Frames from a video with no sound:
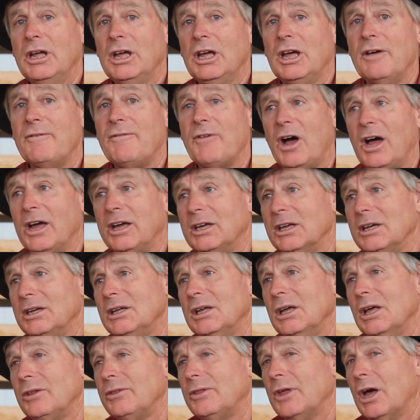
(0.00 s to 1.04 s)
If I can
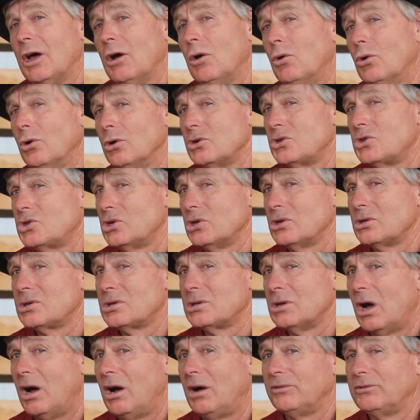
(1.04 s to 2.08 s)
get that horse just
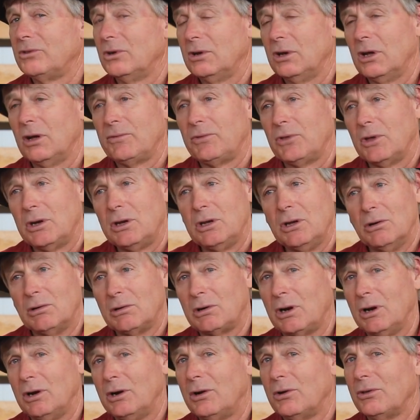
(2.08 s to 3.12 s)
soft enough that he'll
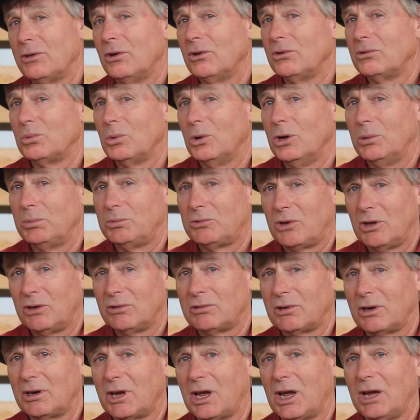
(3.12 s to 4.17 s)
clear those ribs,
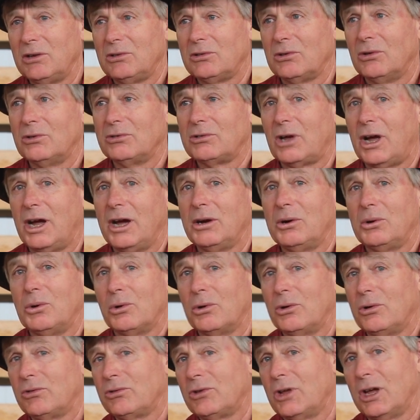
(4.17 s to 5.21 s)
disengage those
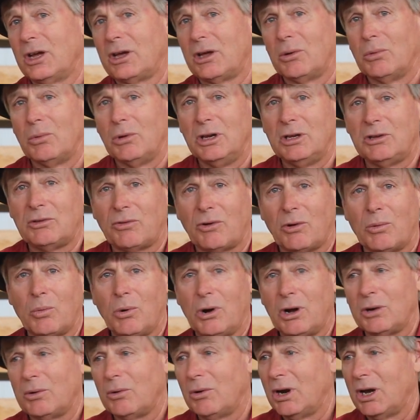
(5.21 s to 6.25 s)
hindquarters, they can reach for
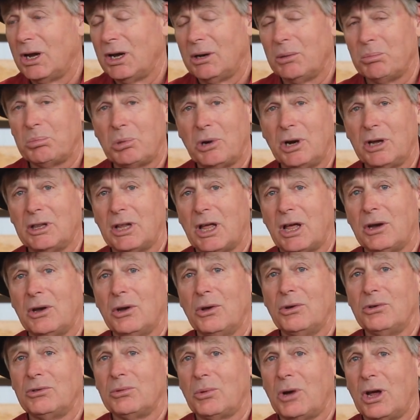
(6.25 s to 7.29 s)
one rein and bring that
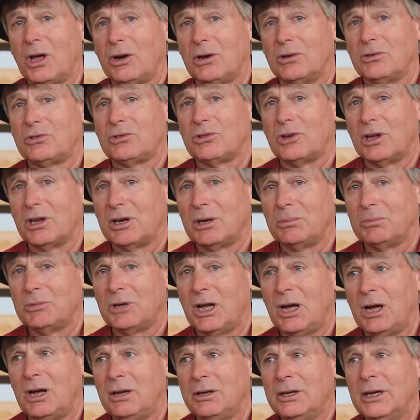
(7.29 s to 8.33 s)
nose around and shut him
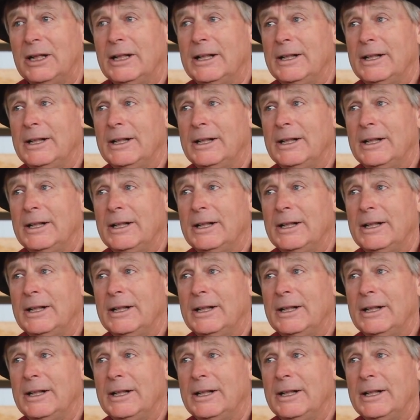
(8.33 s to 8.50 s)
down.